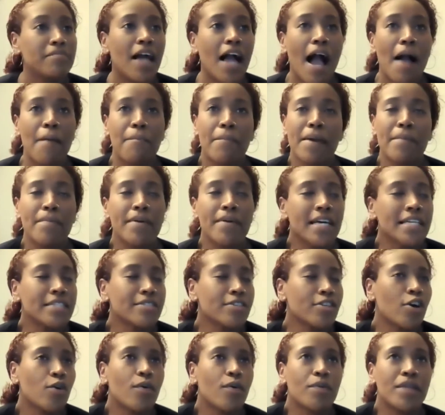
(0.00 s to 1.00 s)
maybe because,
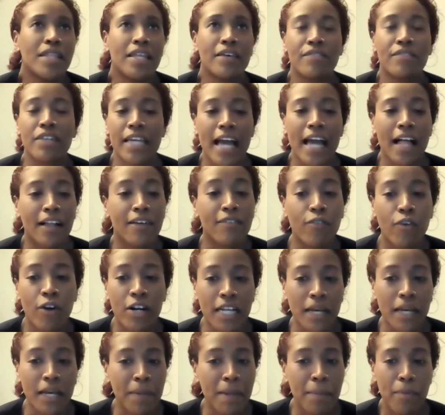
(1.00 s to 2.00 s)
we lived in
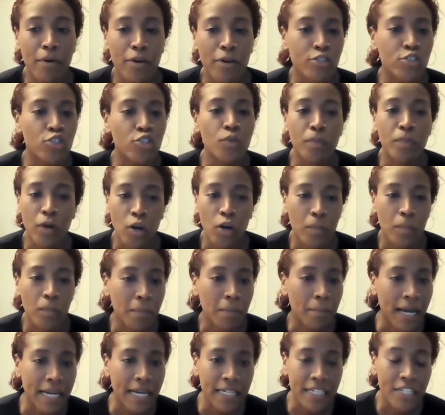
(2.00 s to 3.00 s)
California, people are super
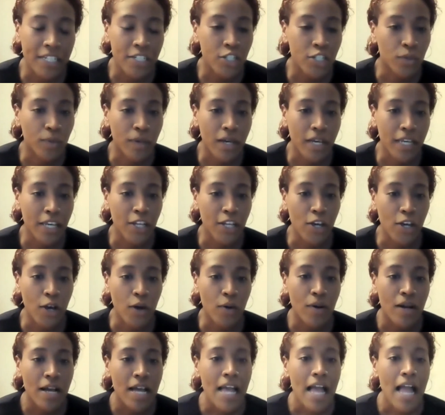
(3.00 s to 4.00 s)
open-minded to it.
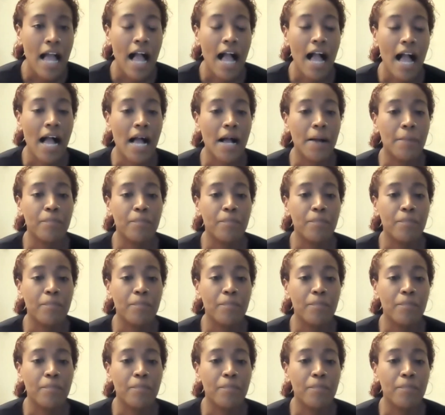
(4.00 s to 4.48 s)
Um,